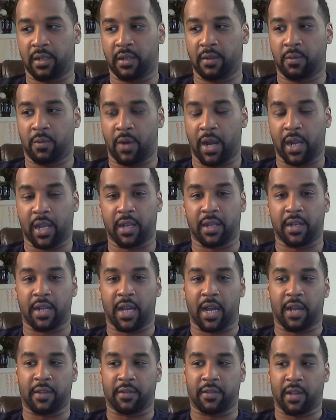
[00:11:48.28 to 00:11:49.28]

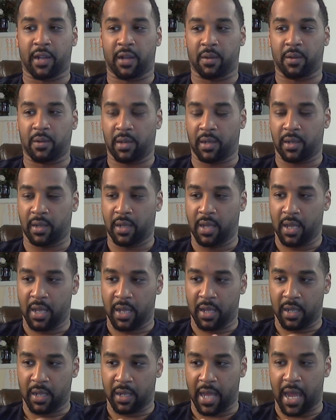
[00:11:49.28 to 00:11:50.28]
recognize our
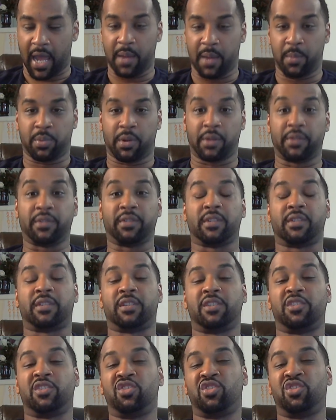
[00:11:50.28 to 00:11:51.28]
Latin brothers and
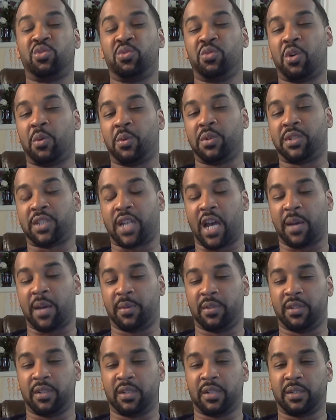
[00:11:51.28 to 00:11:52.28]
sisters who know what
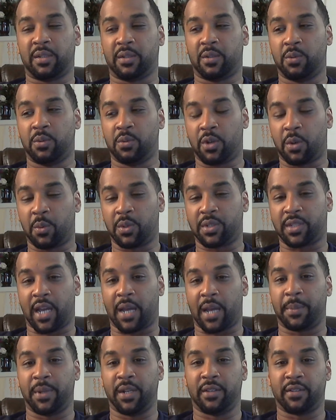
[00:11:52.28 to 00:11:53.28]
time
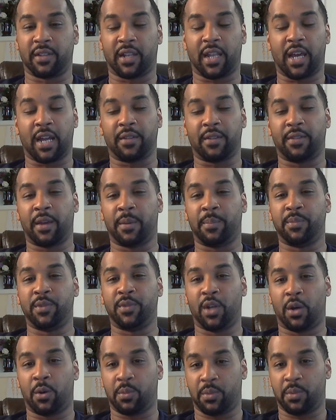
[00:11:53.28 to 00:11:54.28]
it is. A lot of them
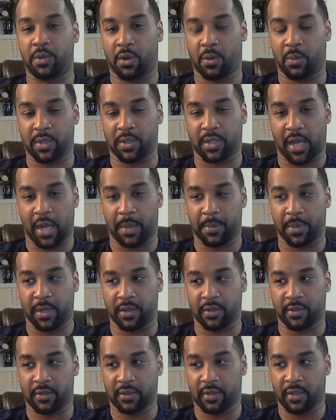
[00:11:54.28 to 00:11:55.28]
don't know what time it
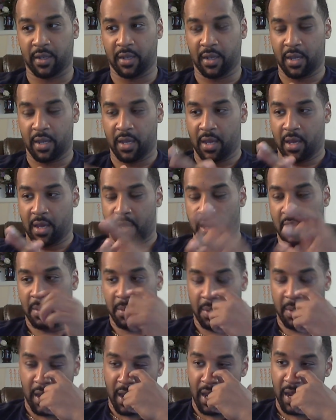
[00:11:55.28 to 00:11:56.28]
is,
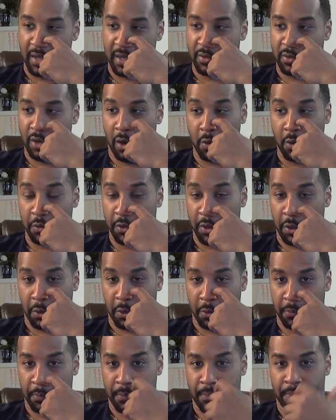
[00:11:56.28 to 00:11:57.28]
and don't
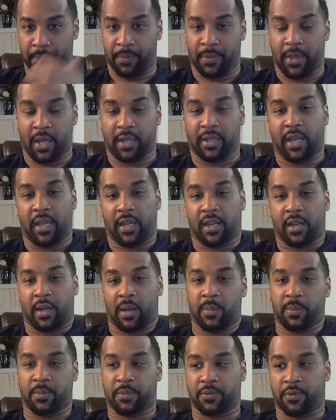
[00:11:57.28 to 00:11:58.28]
know that they
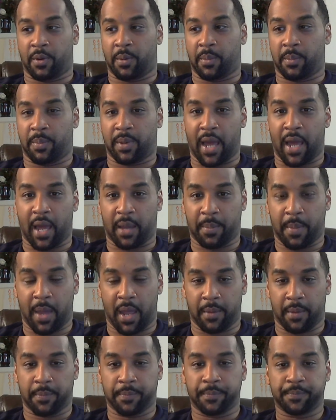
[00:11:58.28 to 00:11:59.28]
come from black
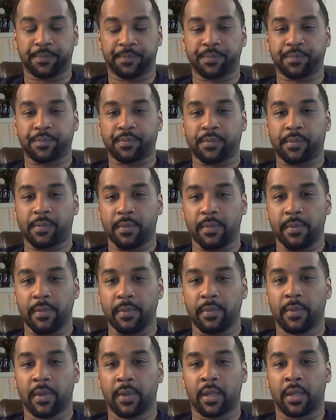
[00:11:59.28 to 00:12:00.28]
men,
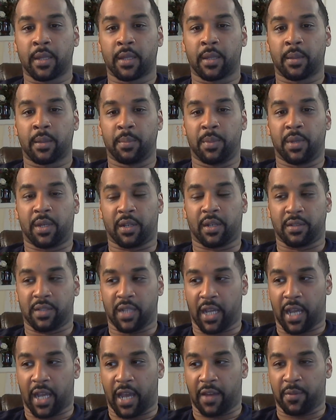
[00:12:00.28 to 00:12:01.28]
because
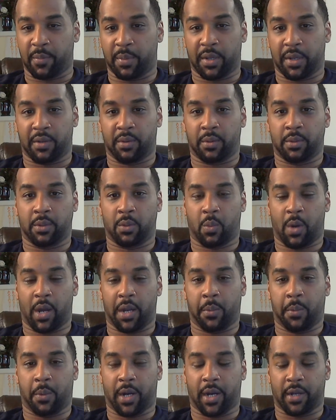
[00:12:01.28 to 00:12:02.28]
they have been
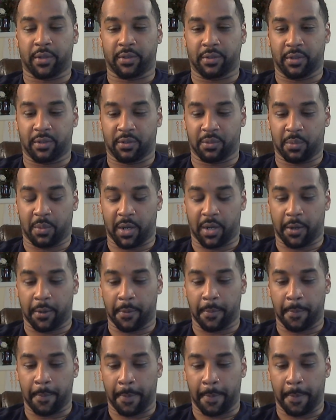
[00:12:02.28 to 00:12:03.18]
whitewashed as well.